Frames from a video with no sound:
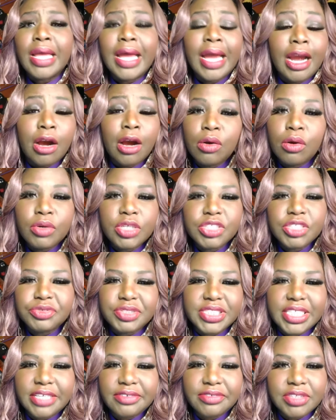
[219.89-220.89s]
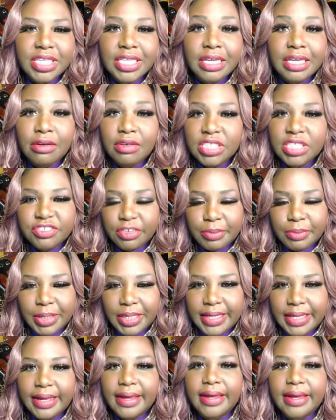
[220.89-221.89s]
I always received an allowance from
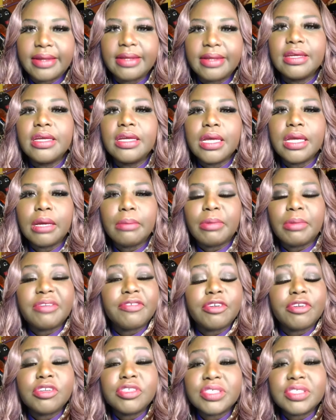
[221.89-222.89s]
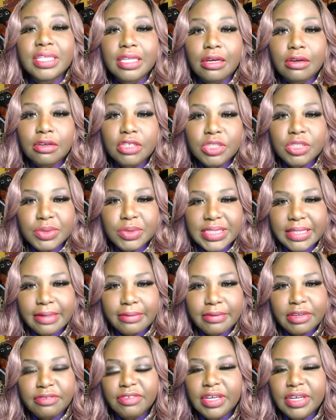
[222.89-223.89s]
my dad. My first allowance was
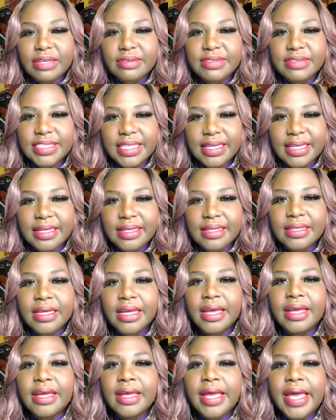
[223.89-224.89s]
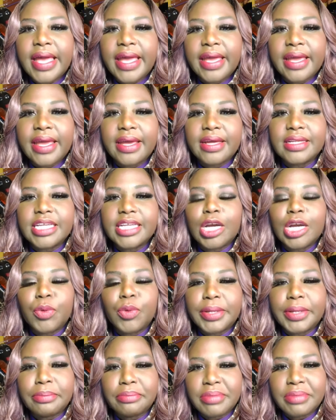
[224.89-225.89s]
75 cents and I
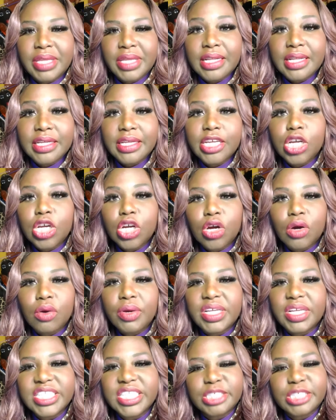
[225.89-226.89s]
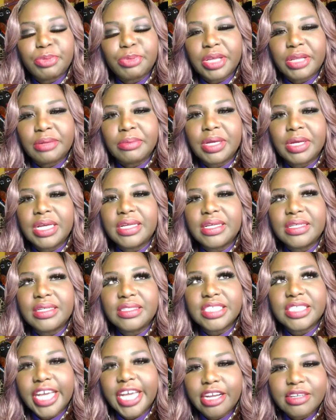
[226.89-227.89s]
would immediately go and spend my
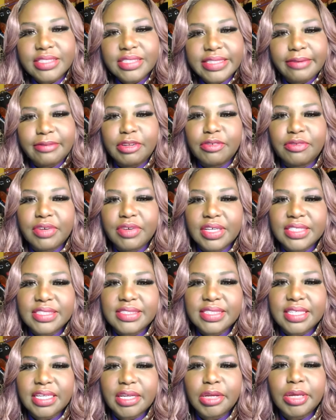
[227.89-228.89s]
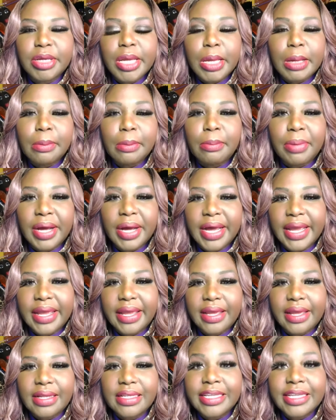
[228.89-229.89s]
entire 75 cent
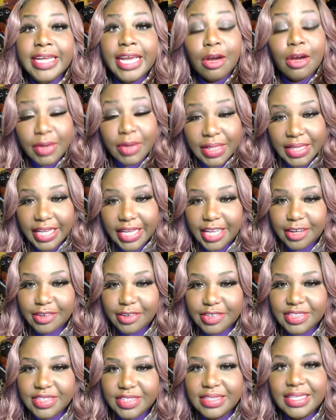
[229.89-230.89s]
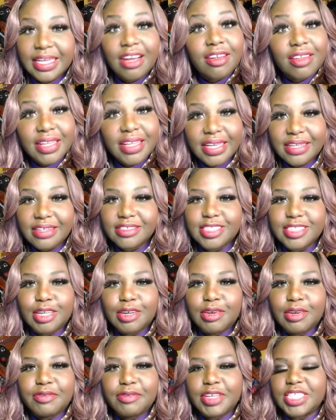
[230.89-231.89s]
buying now and laters, now So I
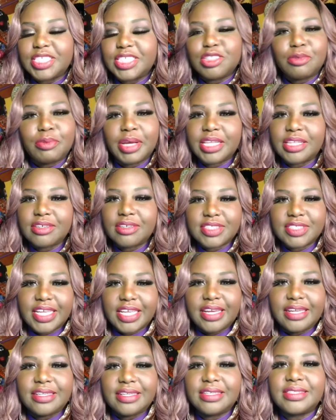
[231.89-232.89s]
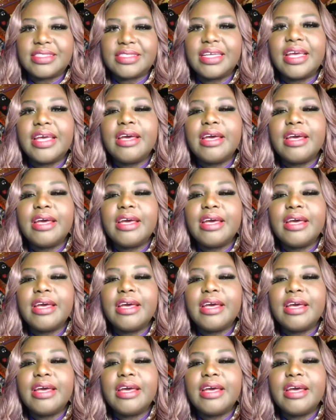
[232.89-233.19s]
don't know if they still make those candies